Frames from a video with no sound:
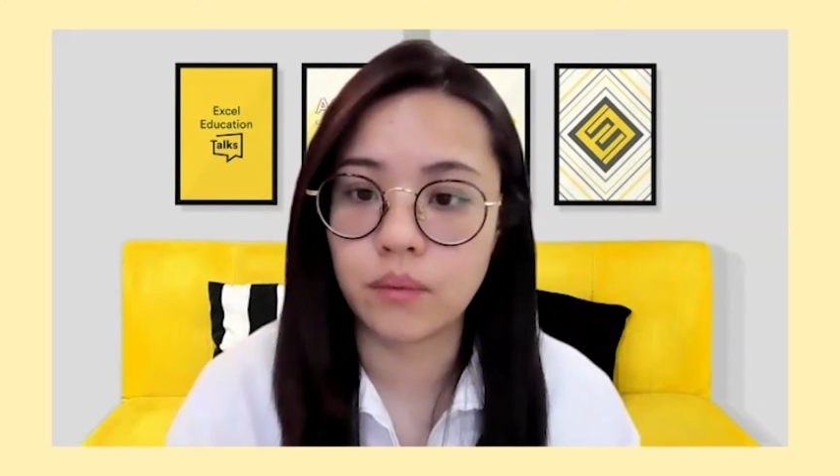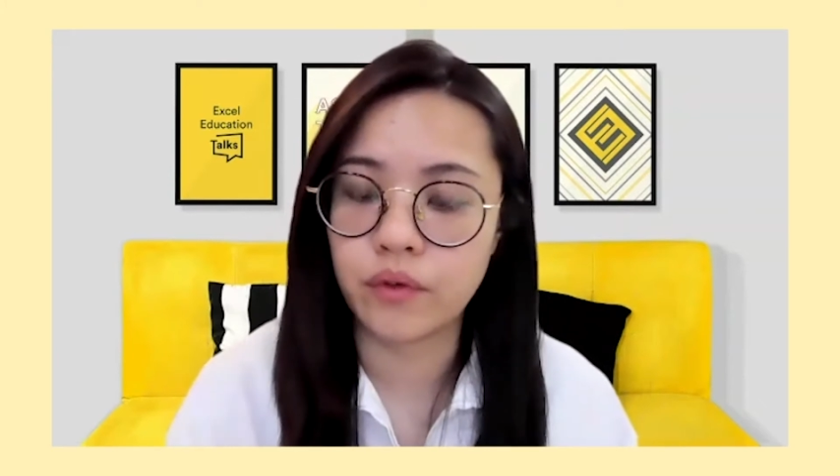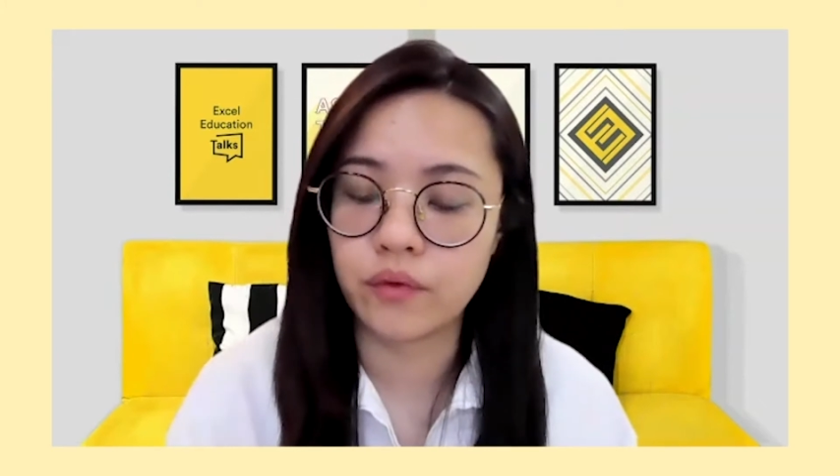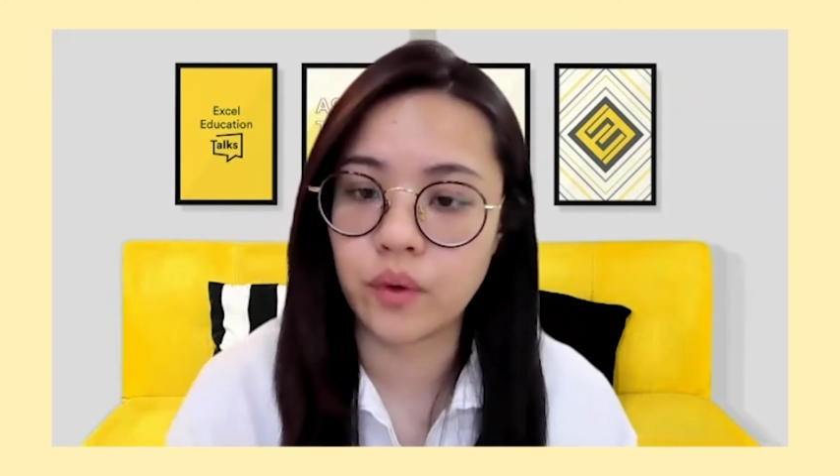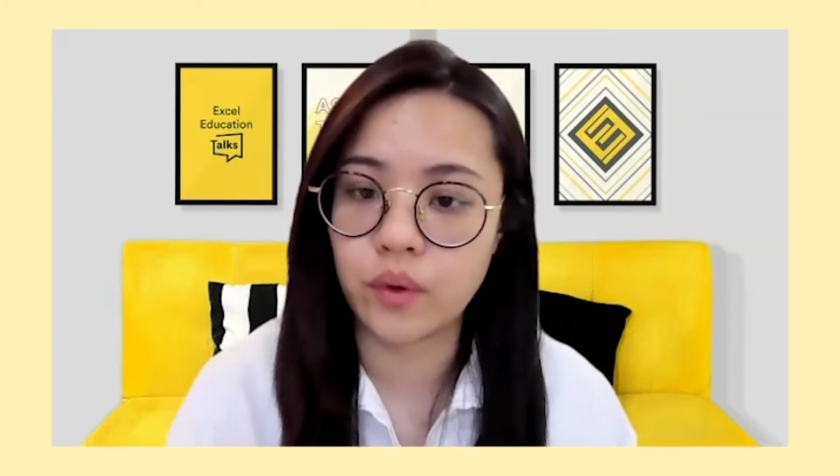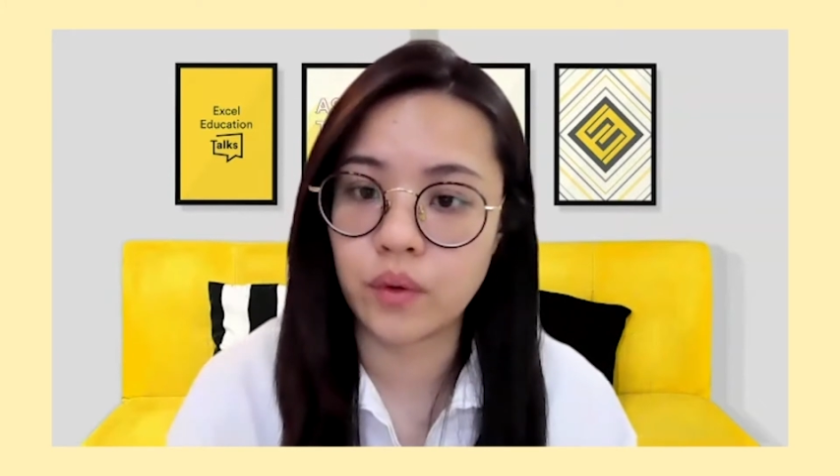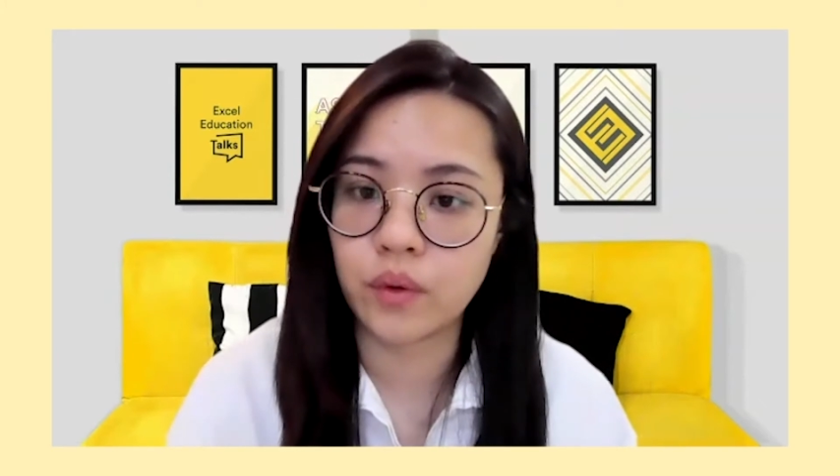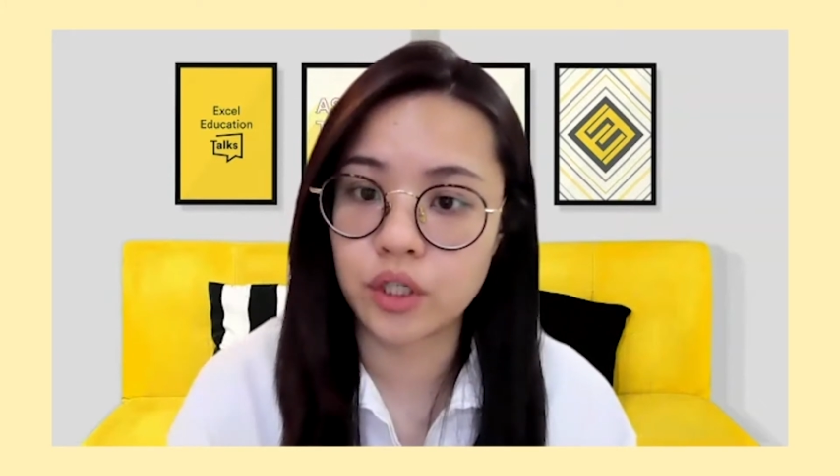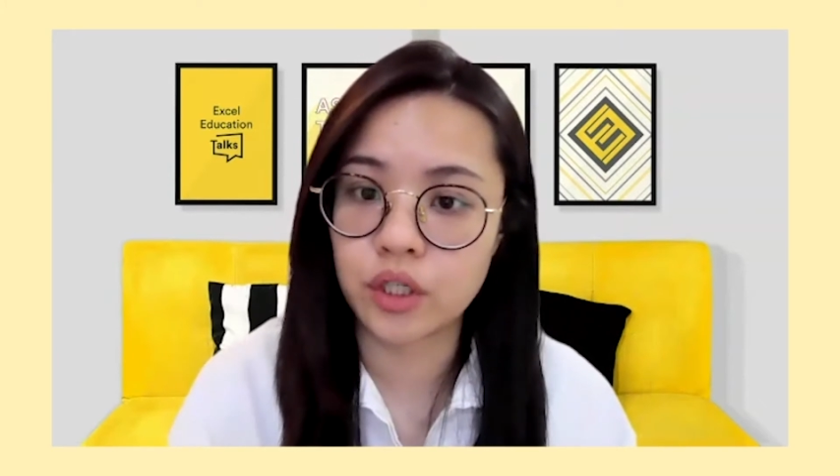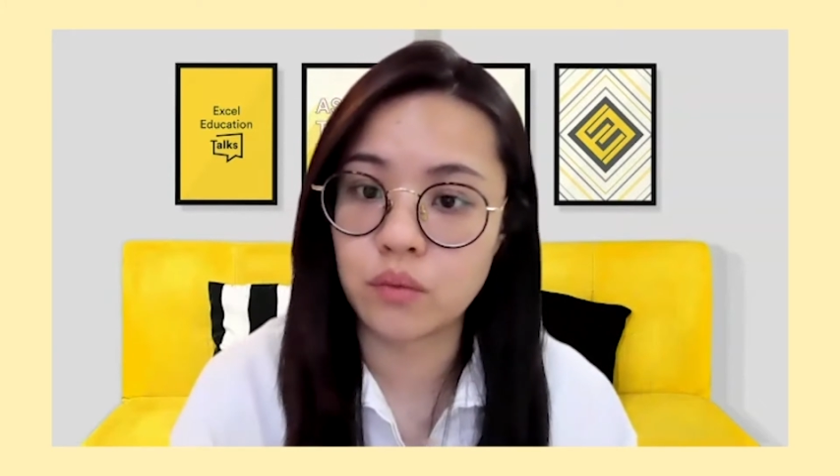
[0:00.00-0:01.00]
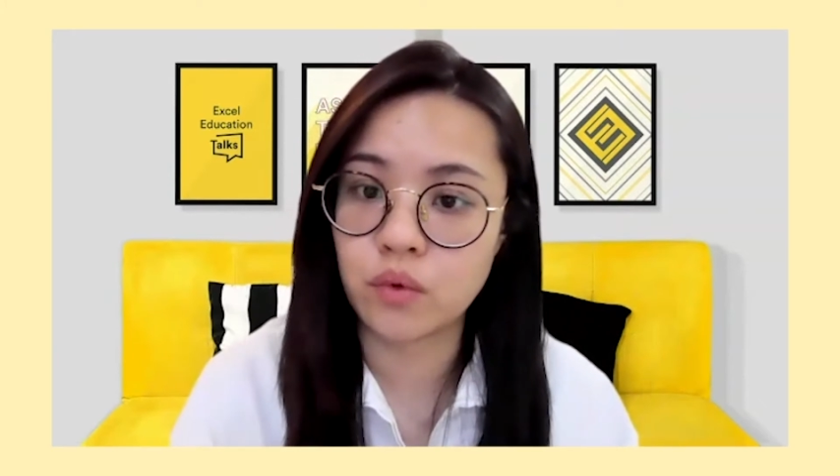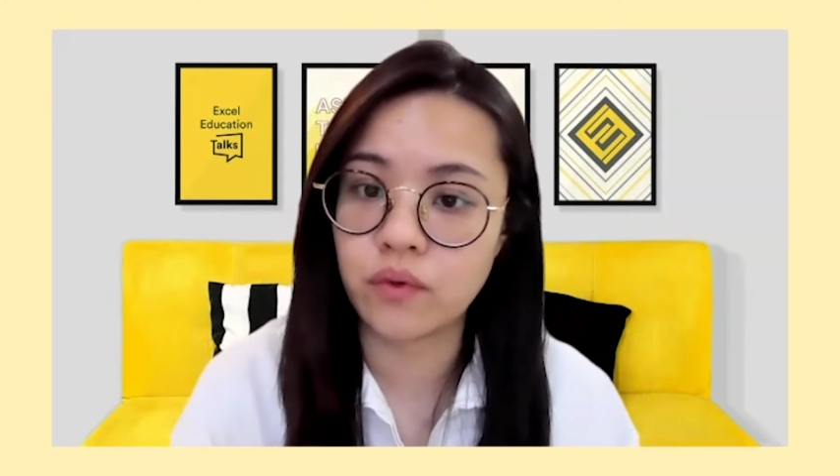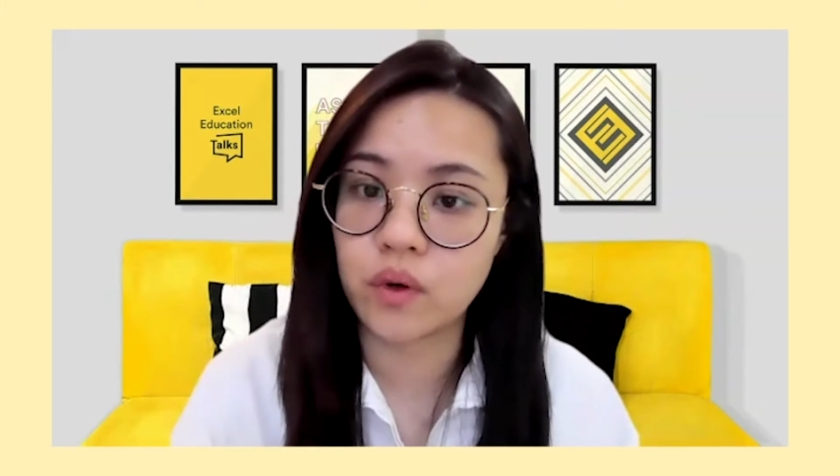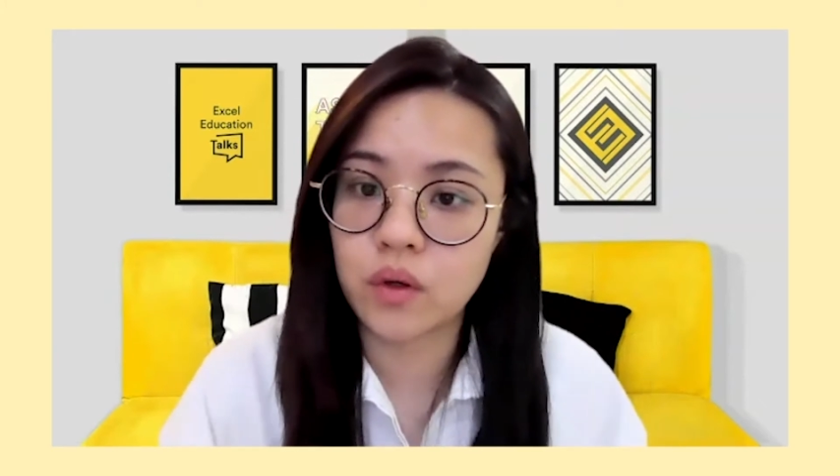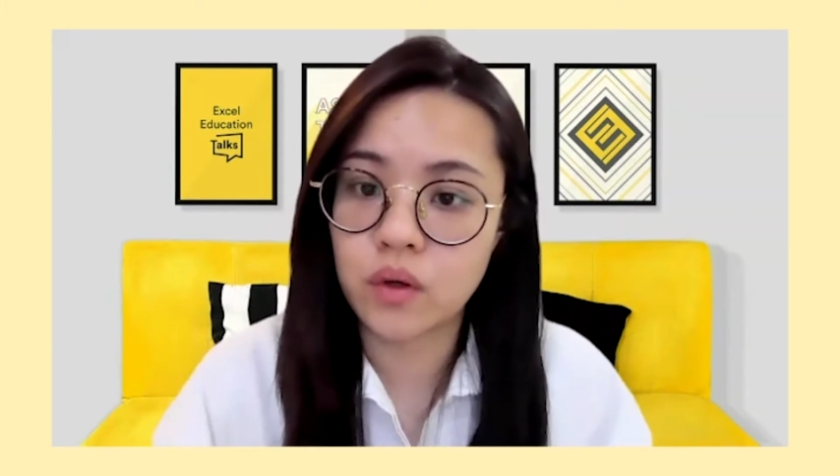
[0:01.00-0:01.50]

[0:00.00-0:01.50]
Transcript: before you actually move on?